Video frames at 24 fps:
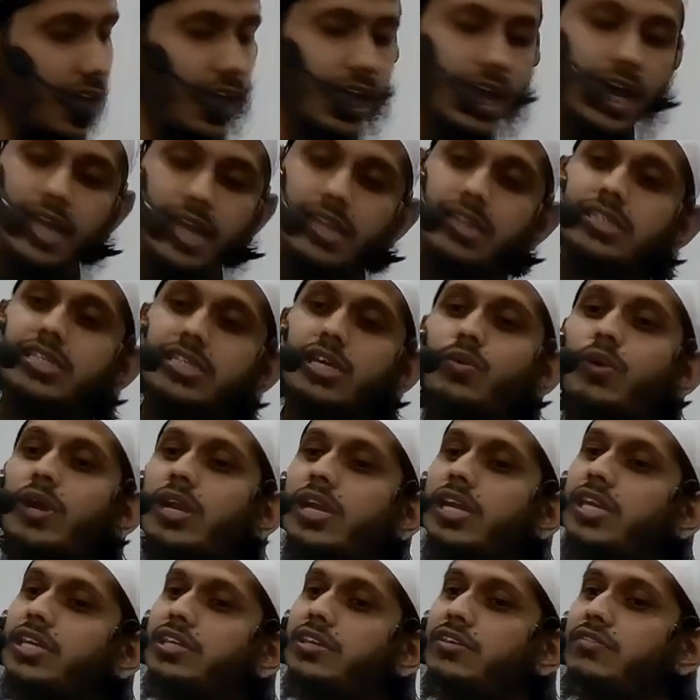Anta
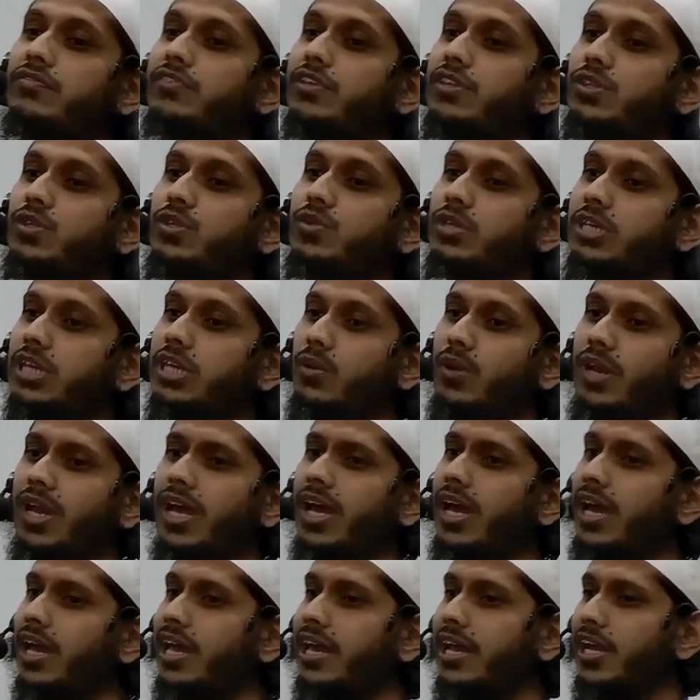waliyyi fi dunya
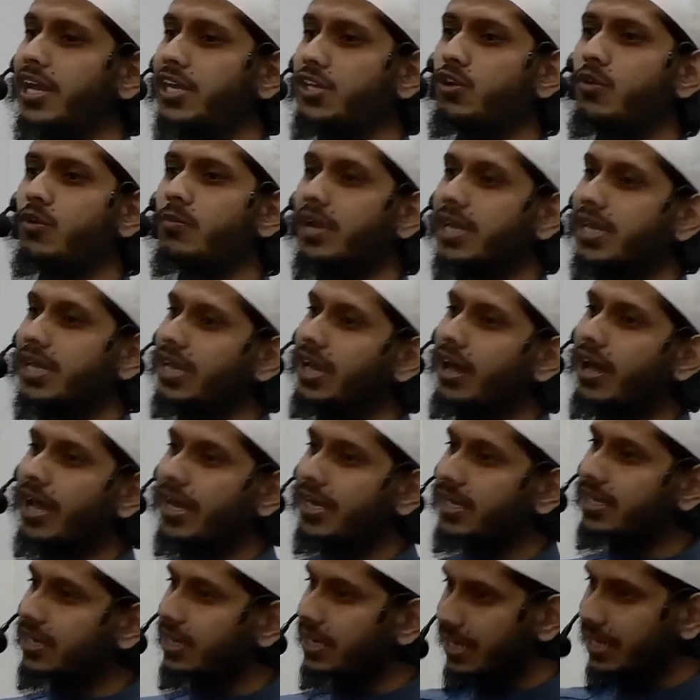wal-akhirah. You're my
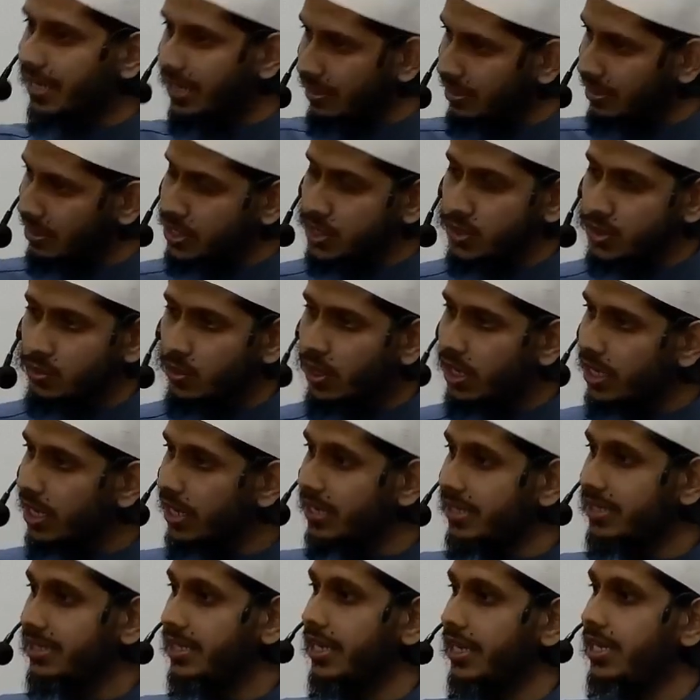guidance in this world and
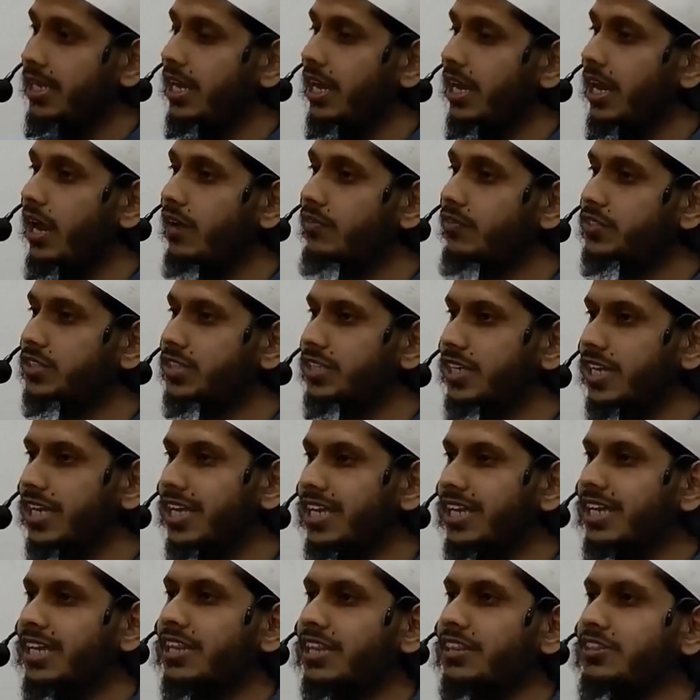in the hereafter.
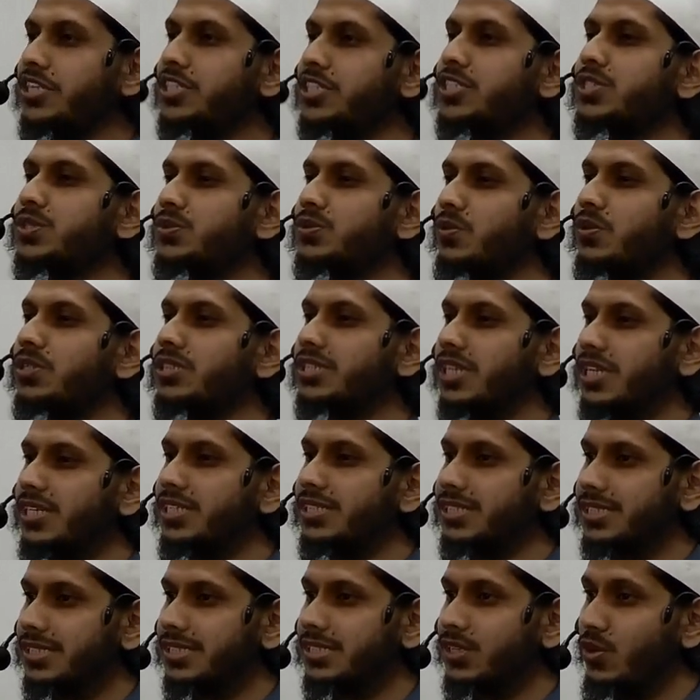This was
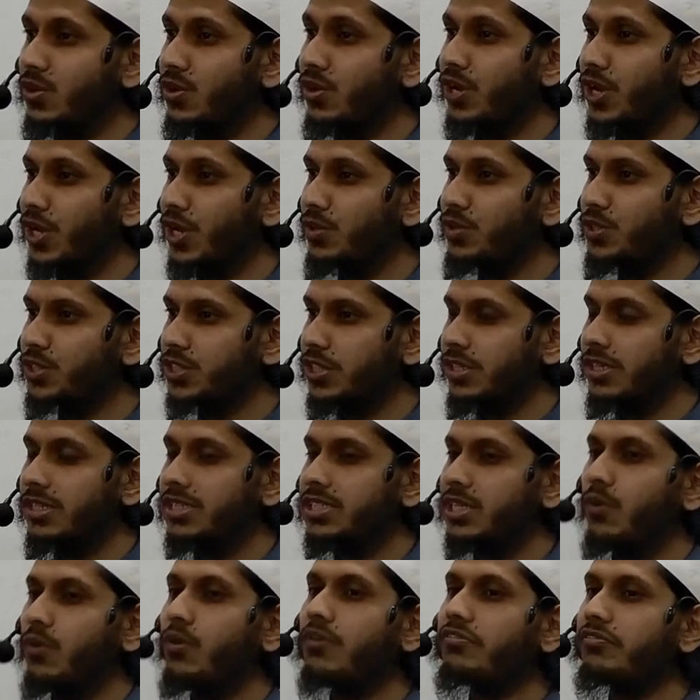his conclusion.
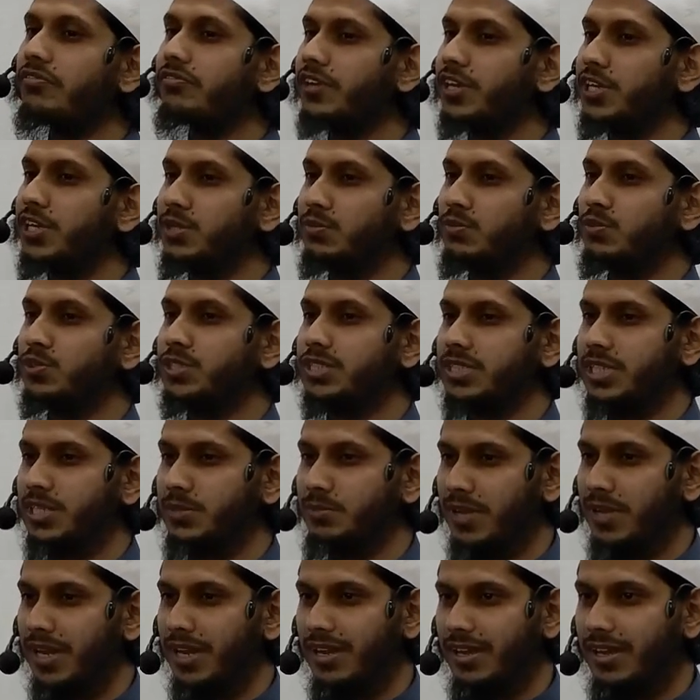Tawaffani
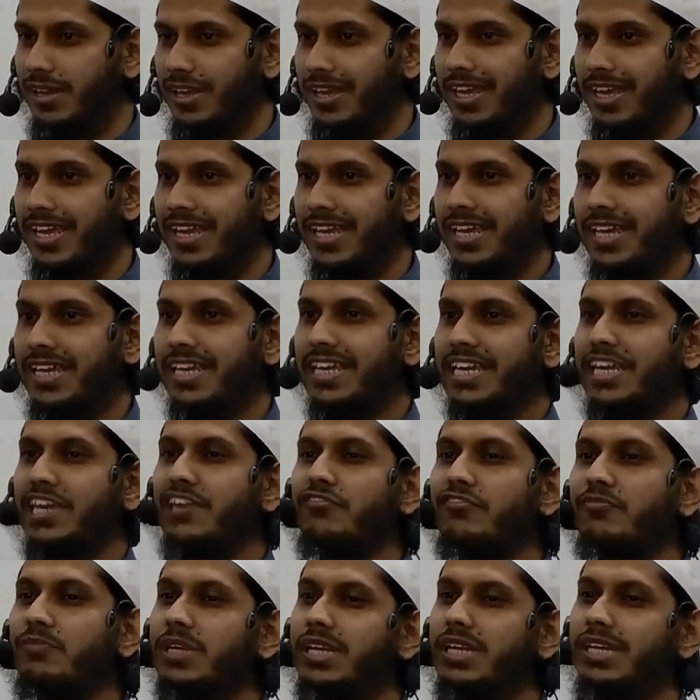muslima.
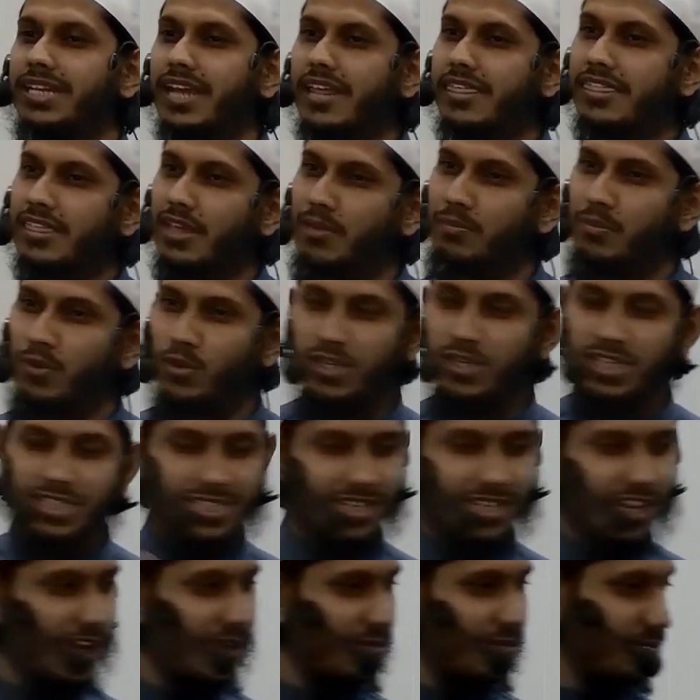Give me death upon
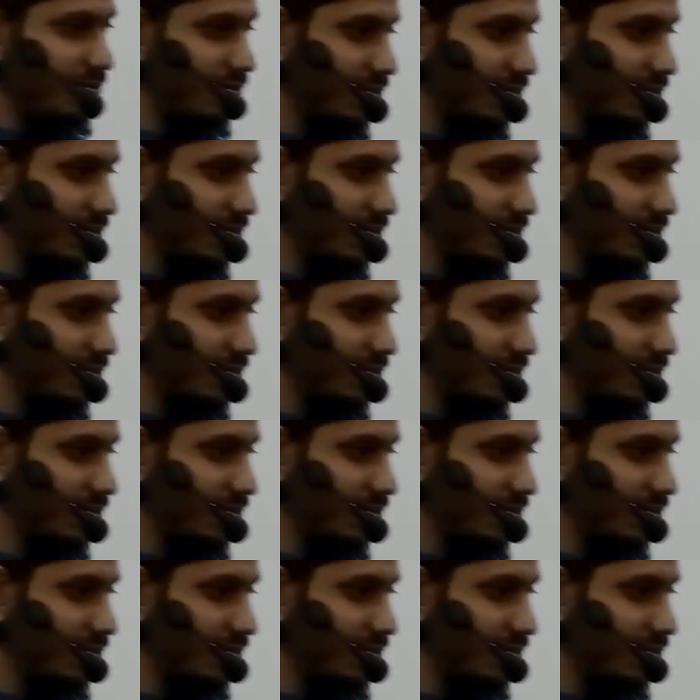Islam.